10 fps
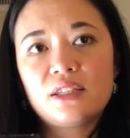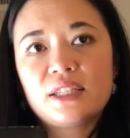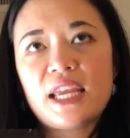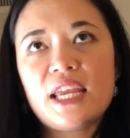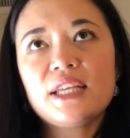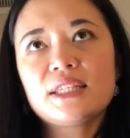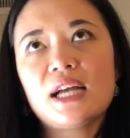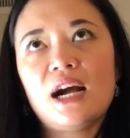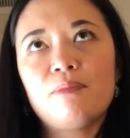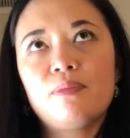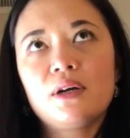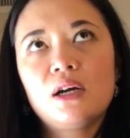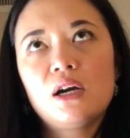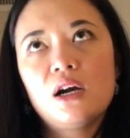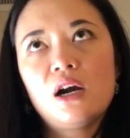takes up
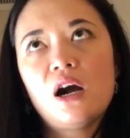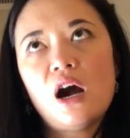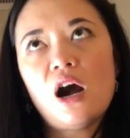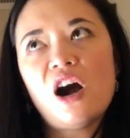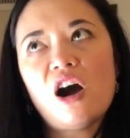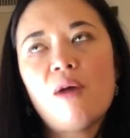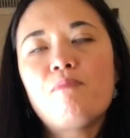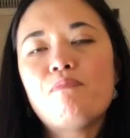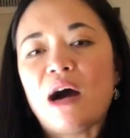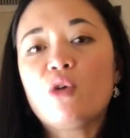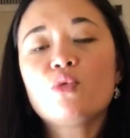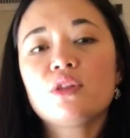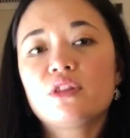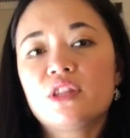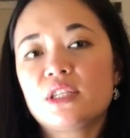about
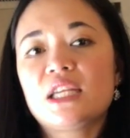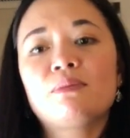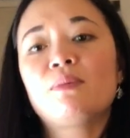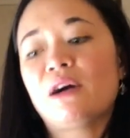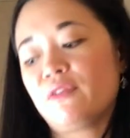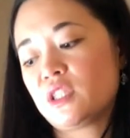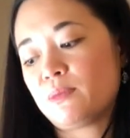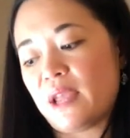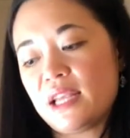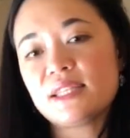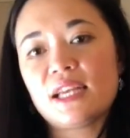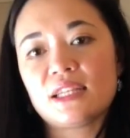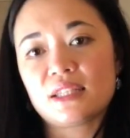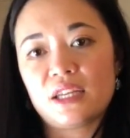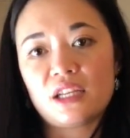the same amount of space
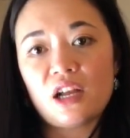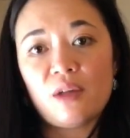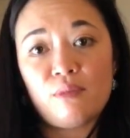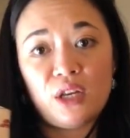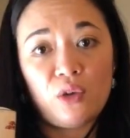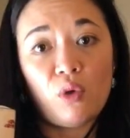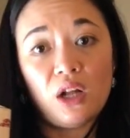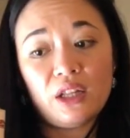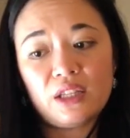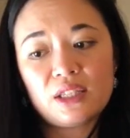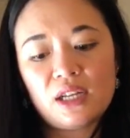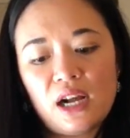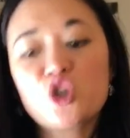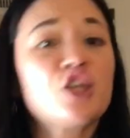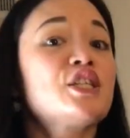as like a mini wallet,
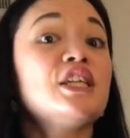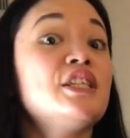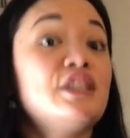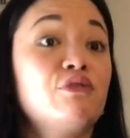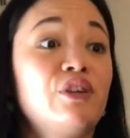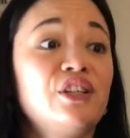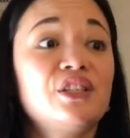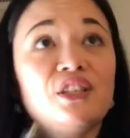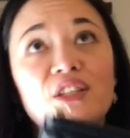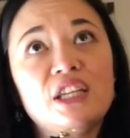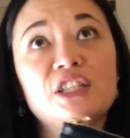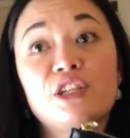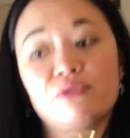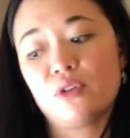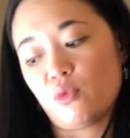just in
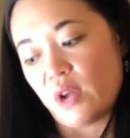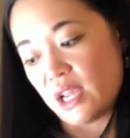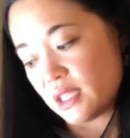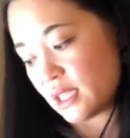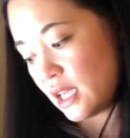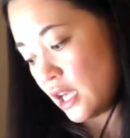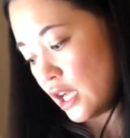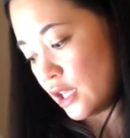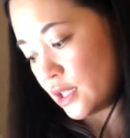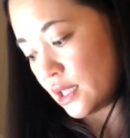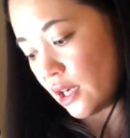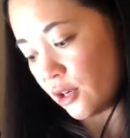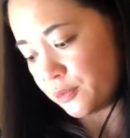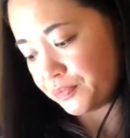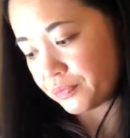different ways.
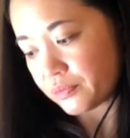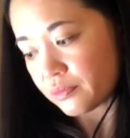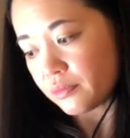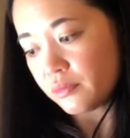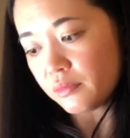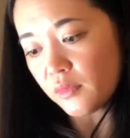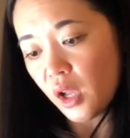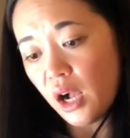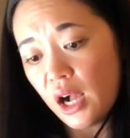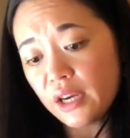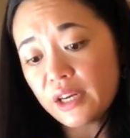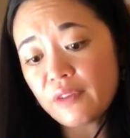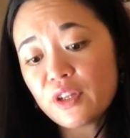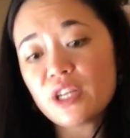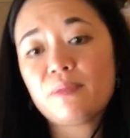So on an
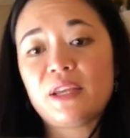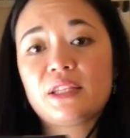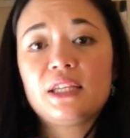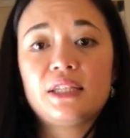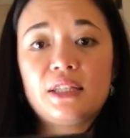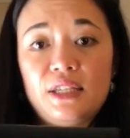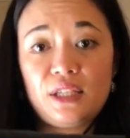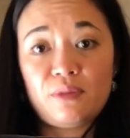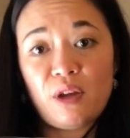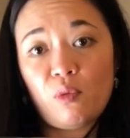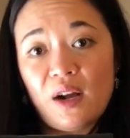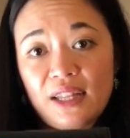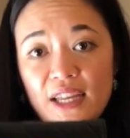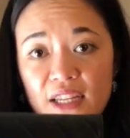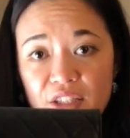everyday basis, this is my
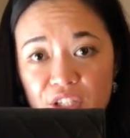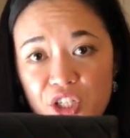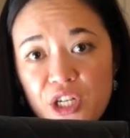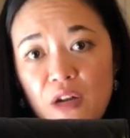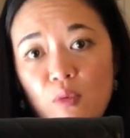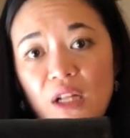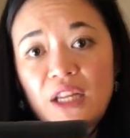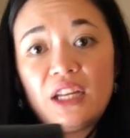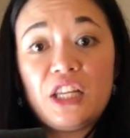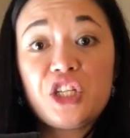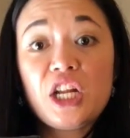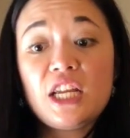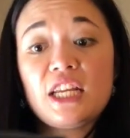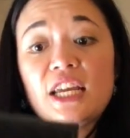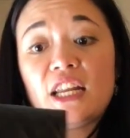wallet. It is a Chanel wallet on a
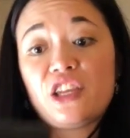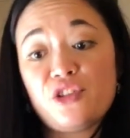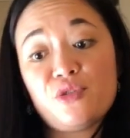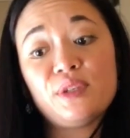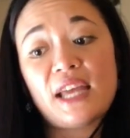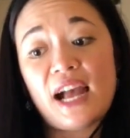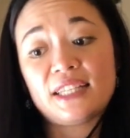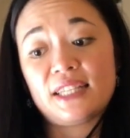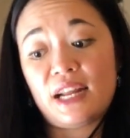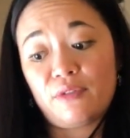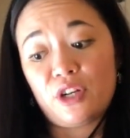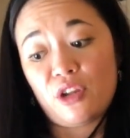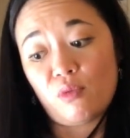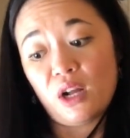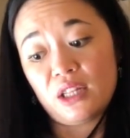chain, and I use it as an
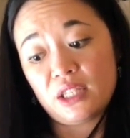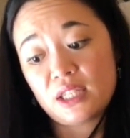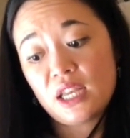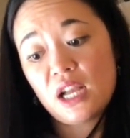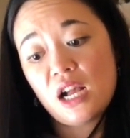everyday wallet.